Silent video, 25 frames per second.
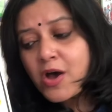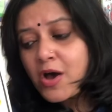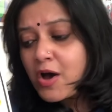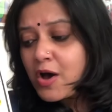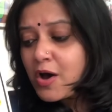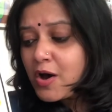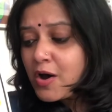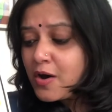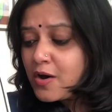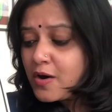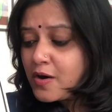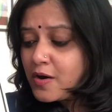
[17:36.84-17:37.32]

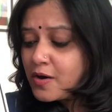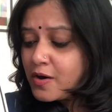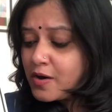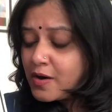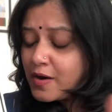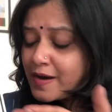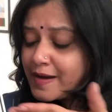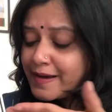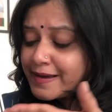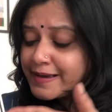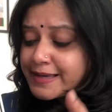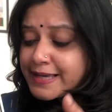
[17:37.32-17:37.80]
her
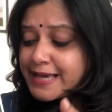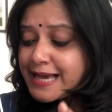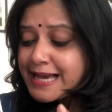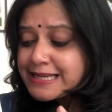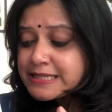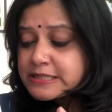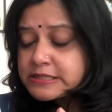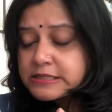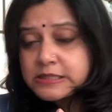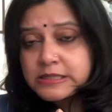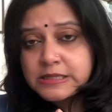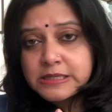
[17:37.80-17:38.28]

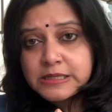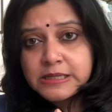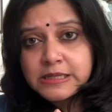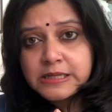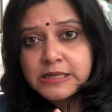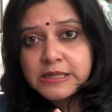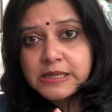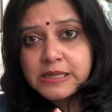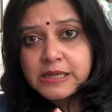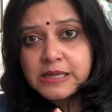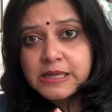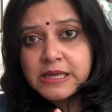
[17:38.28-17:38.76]
cattle,
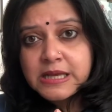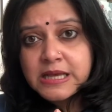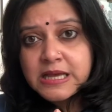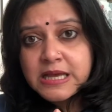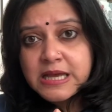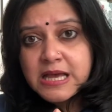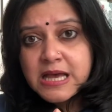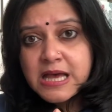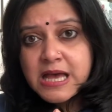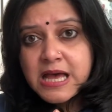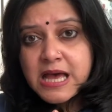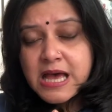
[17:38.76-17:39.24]

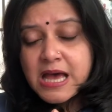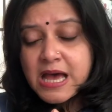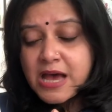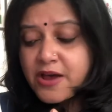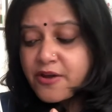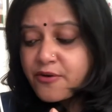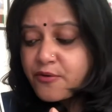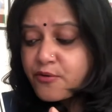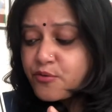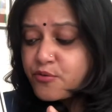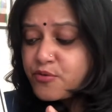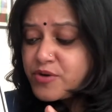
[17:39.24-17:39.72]

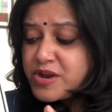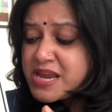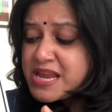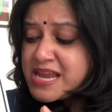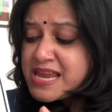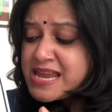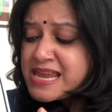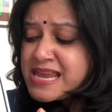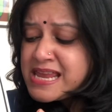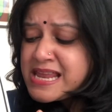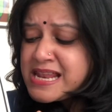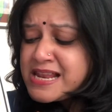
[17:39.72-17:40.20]

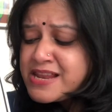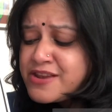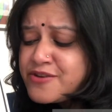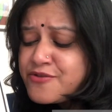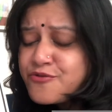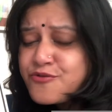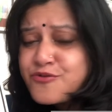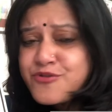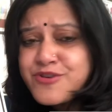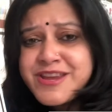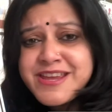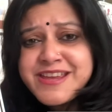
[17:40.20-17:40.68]
really,
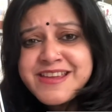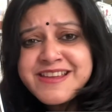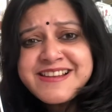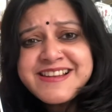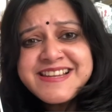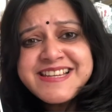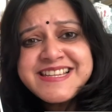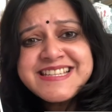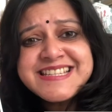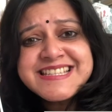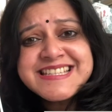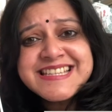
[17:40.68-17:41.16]

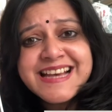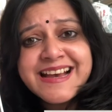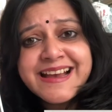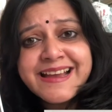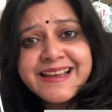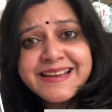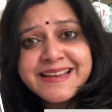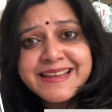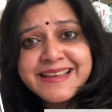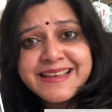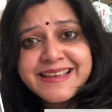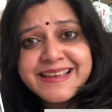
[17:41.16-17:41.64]
really
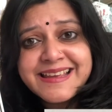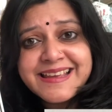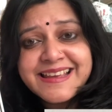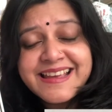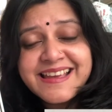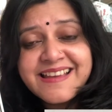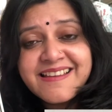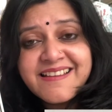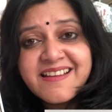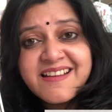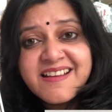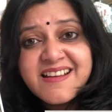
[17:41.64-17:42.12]
tiny.
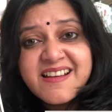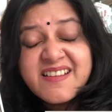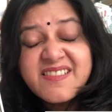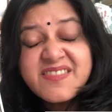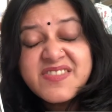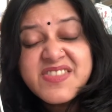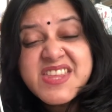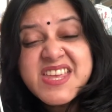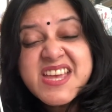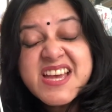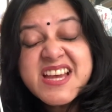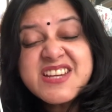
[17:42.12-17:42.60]

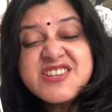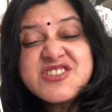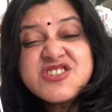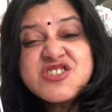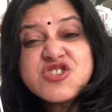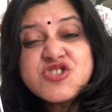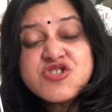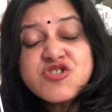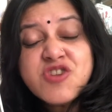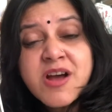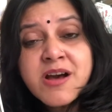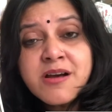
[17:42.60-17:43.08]
They had
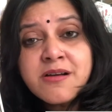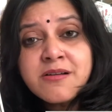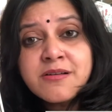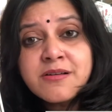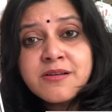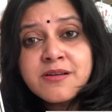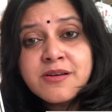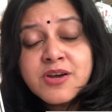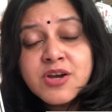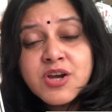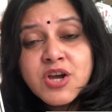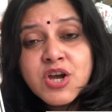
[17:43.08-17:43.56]
shrunk
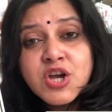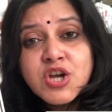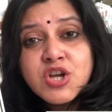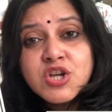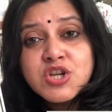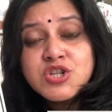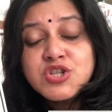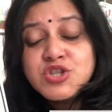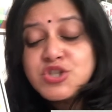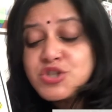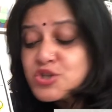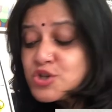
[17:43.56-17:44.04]

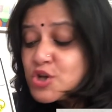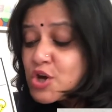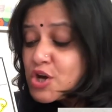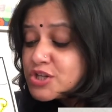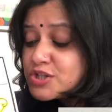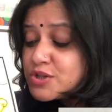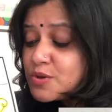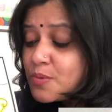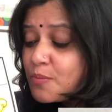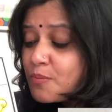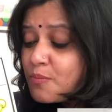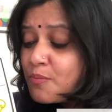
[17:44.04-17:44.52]
to not
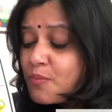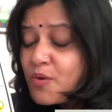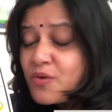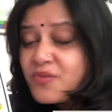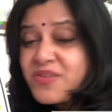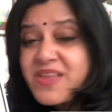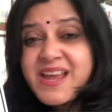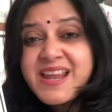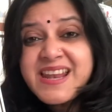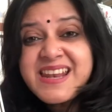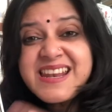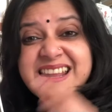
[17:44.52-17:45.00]
more
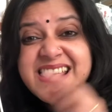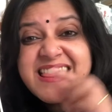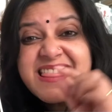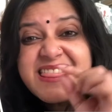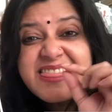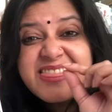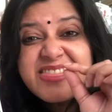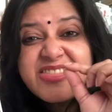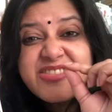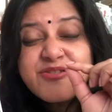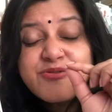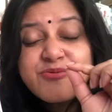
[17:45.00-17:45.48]
than
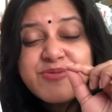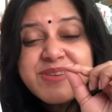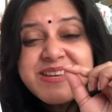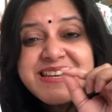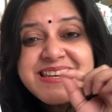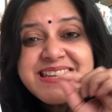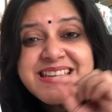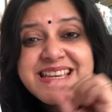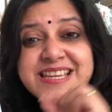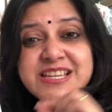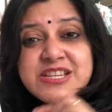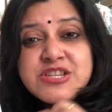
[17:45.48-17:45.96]
3
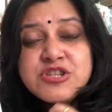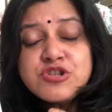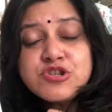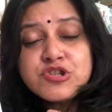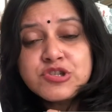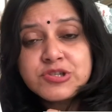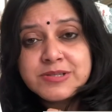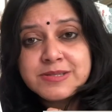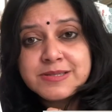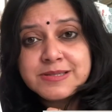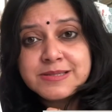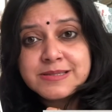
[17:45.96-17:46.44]

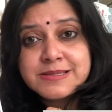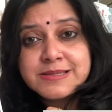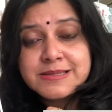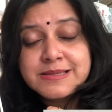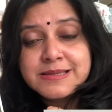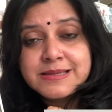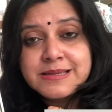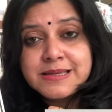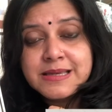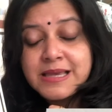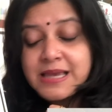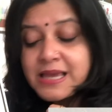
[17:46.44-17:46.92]
inches.
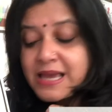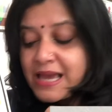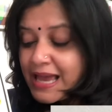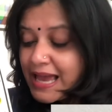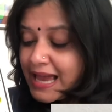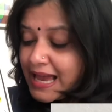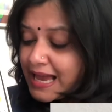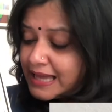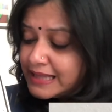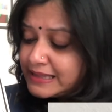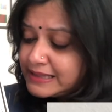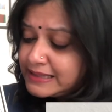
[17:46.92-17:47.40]

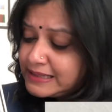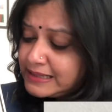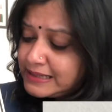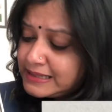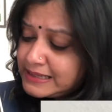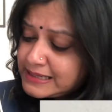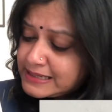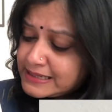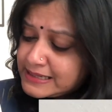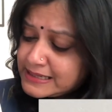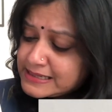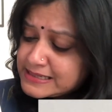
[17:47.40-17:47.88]
And
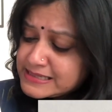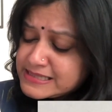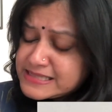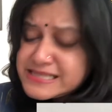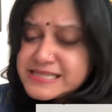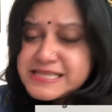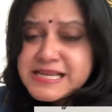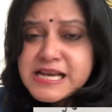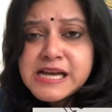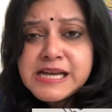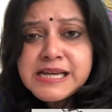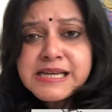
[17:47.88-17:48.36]
the little
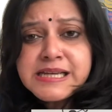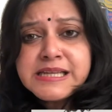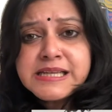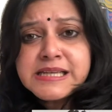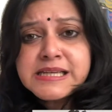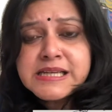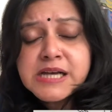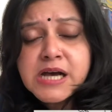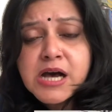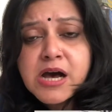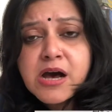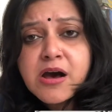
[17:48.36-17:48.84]
tiny
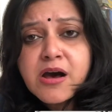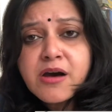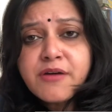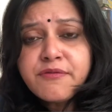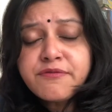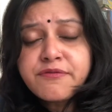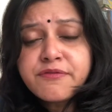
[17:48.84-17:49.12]
calf